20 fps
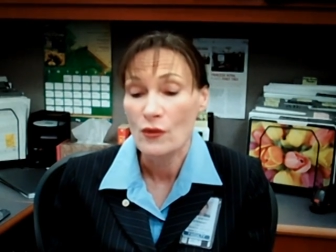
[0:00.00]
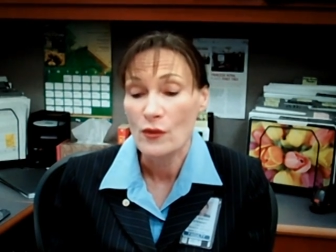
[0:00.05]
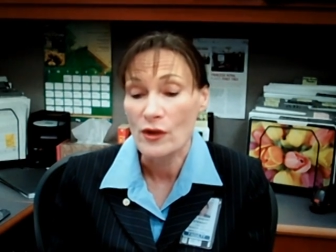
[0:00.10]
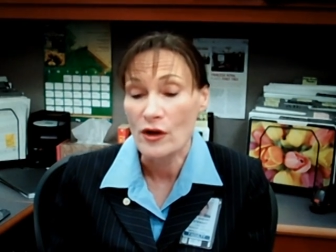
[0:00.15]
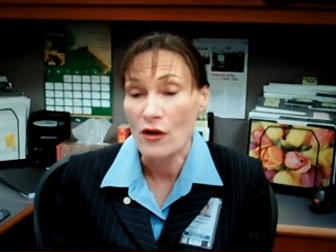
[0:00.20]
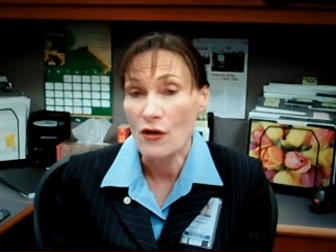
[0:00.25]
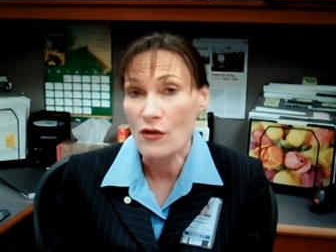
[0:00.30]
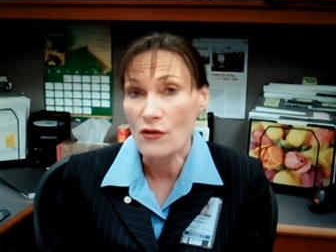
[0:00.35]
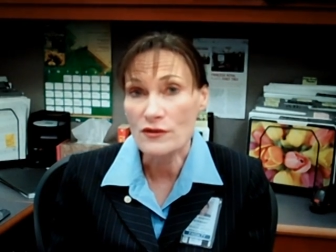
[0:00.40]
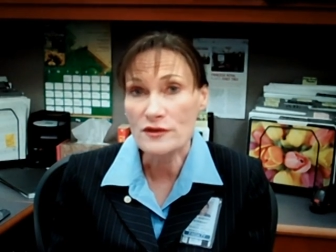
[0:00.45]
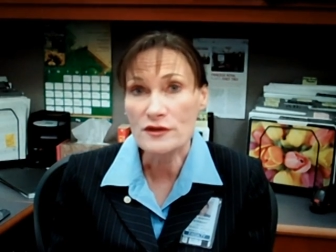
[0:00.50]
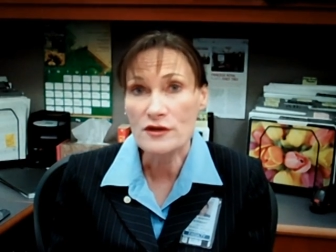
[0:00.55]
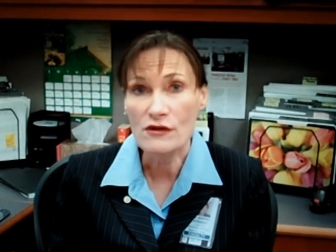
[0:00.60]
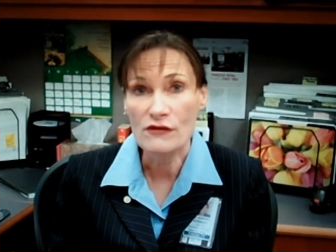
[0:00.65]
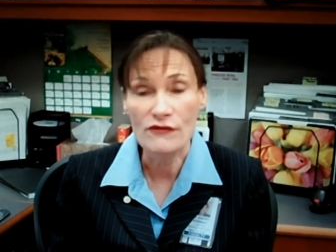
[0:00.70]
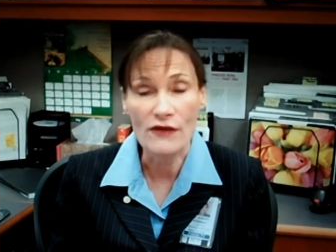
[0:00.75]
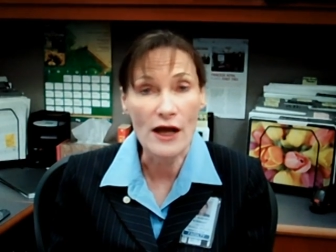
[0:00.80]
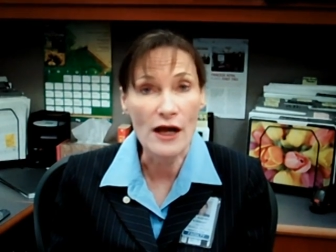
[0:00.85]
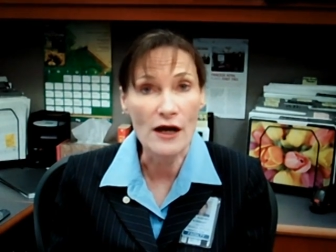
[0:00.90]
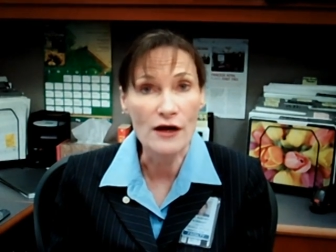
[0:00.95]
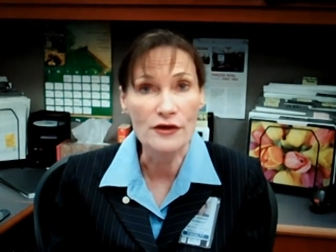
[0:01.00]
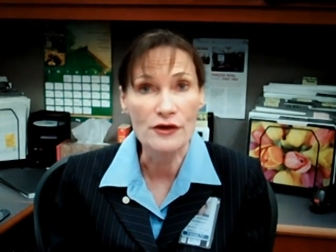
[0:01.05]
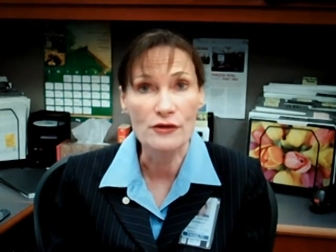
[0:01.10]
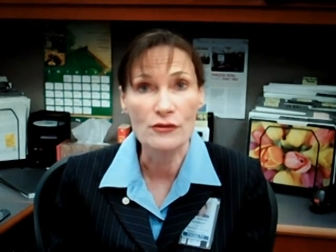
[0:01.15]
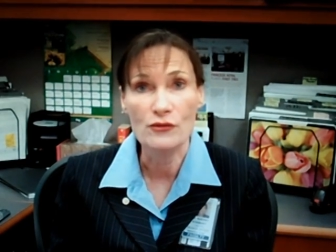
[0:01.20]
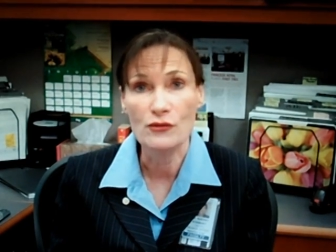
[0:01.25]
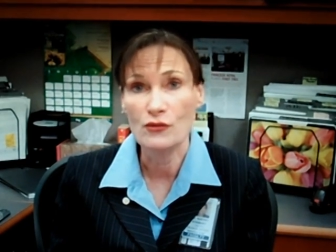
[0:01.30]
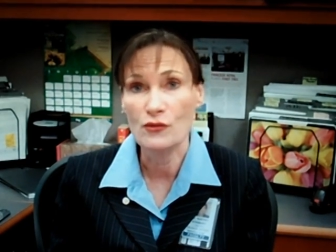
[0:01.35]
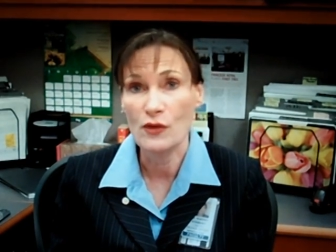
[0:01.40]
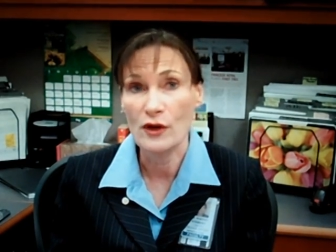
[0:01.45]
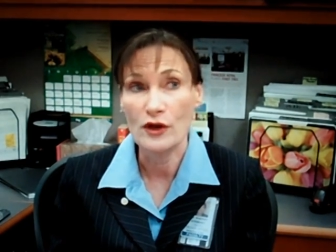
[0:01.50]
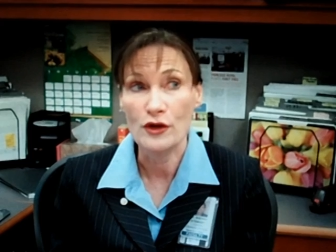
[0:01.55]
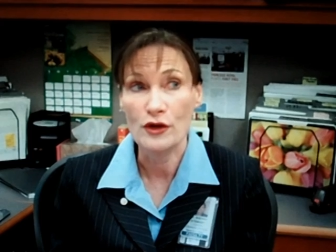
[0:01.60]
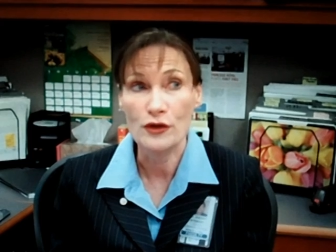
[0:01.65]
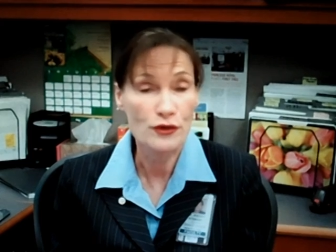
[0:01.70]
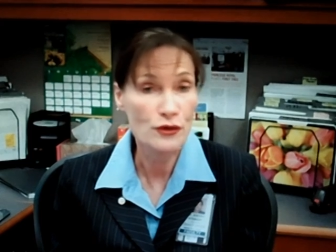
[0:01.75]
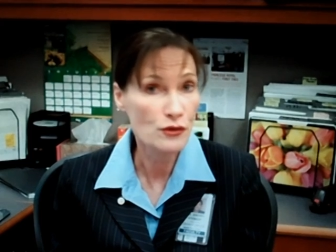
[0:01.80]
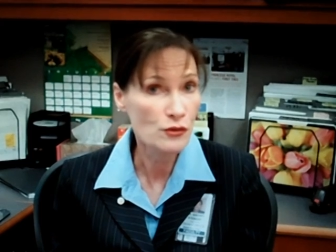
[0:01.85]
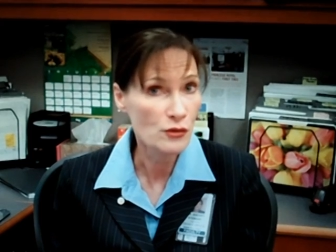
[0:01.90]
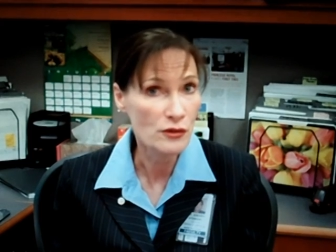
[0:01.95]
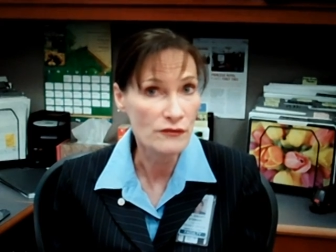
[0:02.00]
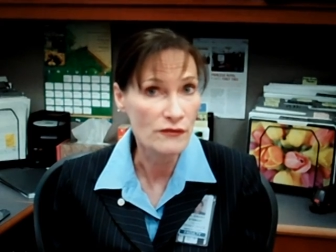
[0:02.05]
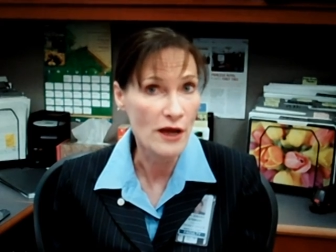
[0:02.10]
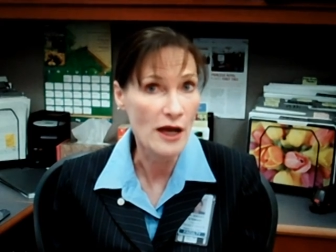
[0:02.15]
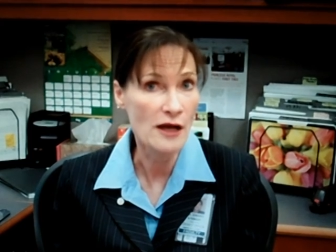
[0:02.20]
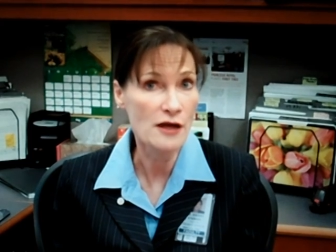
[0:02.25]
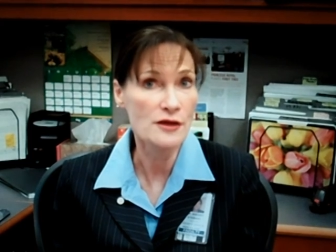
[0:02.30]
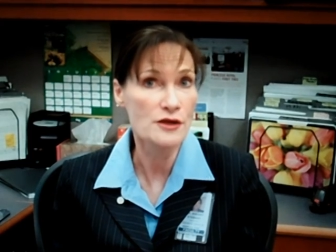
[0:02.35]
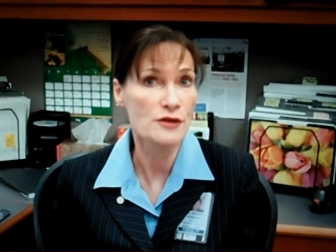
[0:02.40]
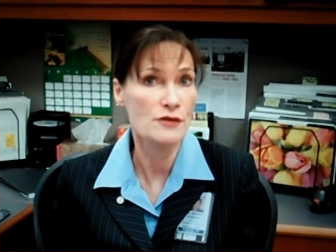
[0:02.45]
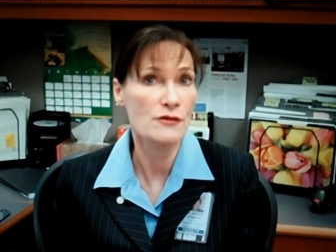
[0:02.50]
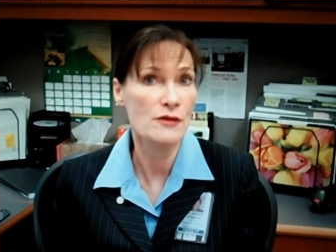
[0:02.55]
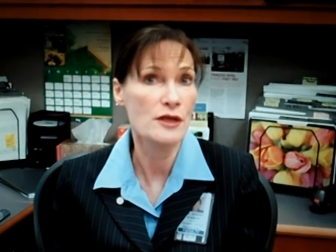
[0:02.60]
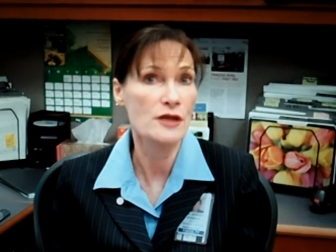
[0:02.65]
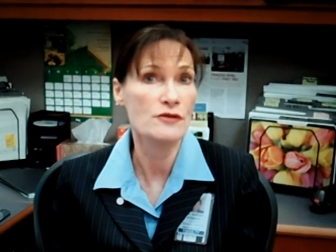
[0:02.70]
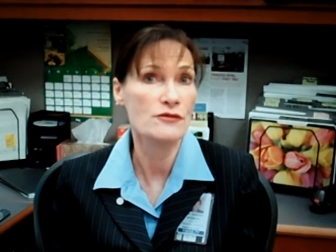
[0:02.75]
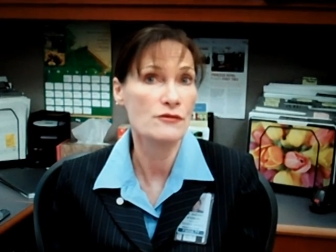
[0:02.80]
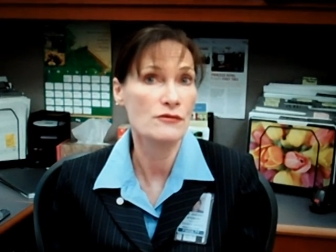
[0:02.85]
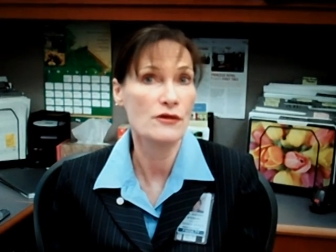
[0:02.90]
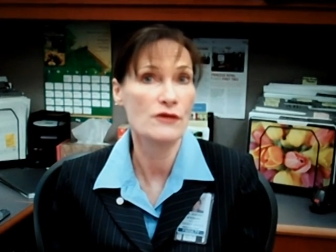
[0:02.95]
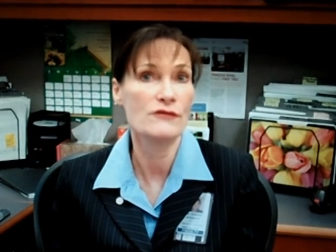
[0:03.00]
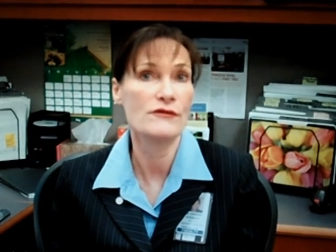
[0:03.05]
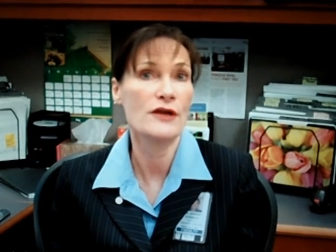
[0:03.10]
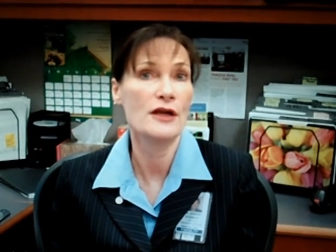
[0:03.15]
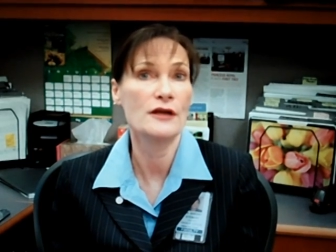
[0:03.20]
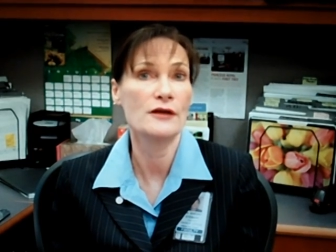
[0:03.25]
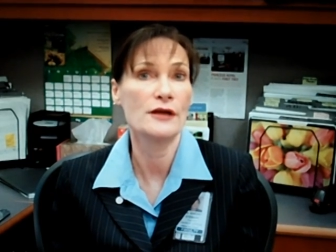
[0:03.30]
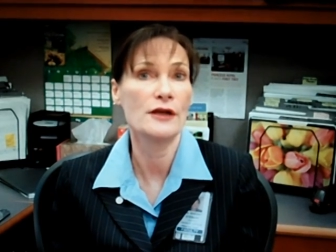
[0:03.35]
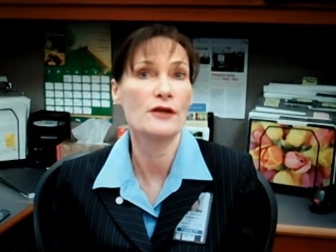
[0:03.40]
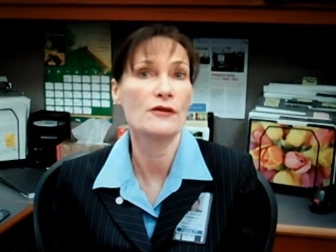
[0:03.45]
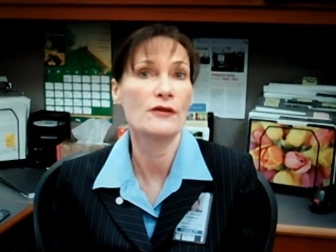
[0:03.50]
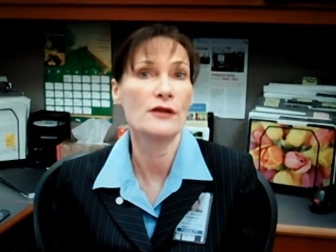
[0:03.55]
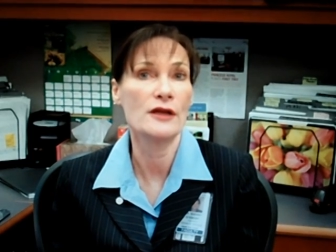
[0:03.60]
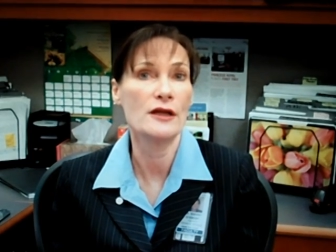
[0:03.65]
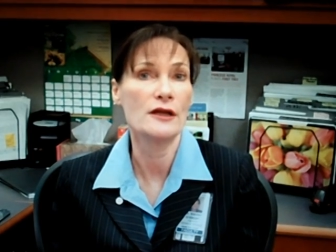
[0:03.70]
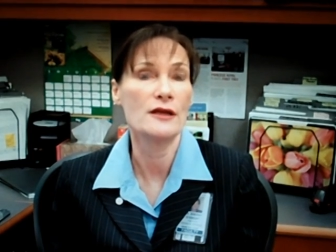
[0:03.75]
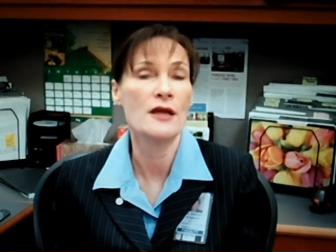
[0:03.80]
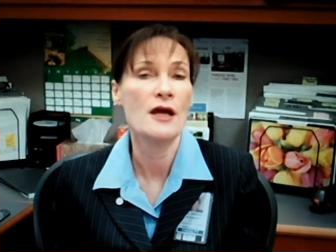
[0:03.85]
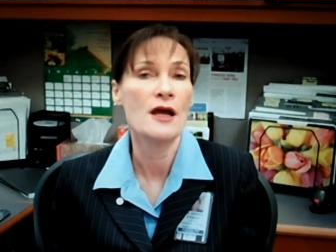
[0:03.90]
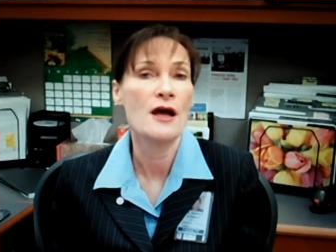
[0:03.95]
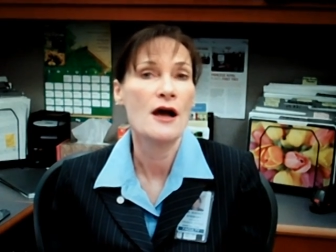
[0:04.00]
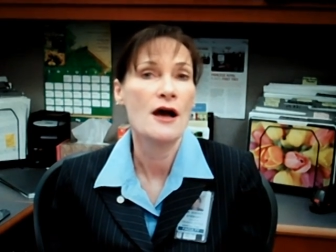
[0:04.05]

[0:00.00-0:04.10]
We also value what you would value in your own veterinarian.